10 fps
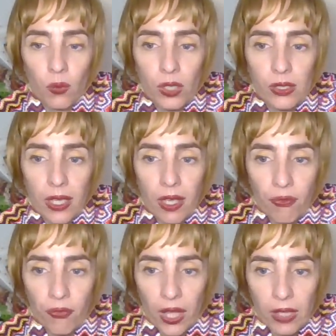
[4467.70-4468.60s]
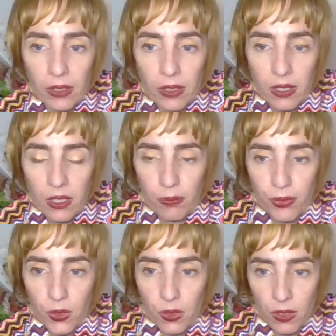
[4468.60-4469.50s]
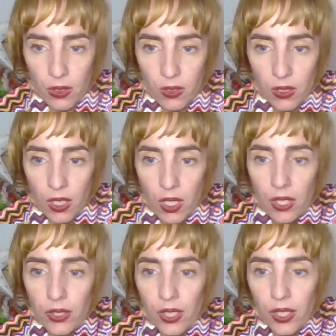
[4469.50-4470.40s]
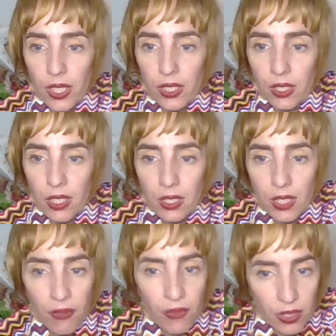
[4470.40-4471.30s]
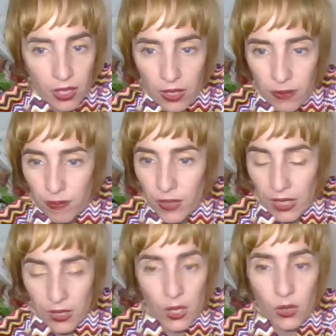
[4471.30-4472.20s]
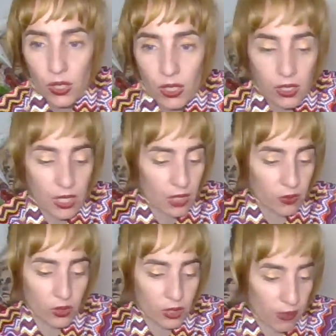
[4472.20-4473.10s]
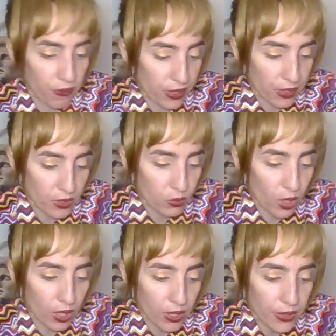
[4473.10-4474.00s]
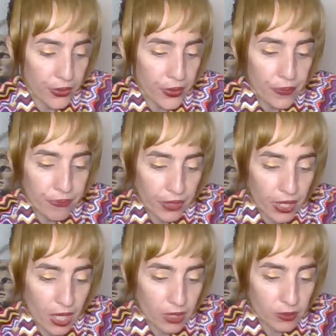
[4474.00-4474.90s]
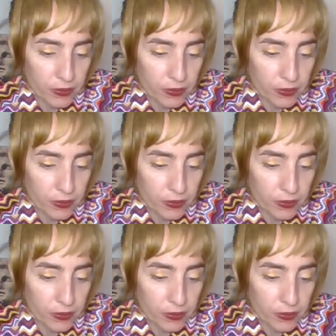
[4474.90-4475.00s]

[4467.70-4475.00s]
have felt that this person is. The Chris is definitely narcissist. That's what I think as well. And